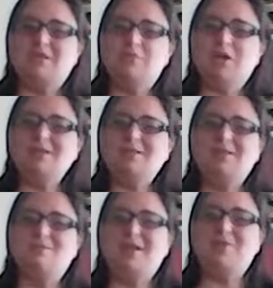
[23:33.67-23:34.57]
I'm right on
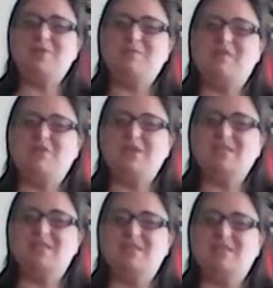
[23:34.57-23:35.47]
the bit where my voice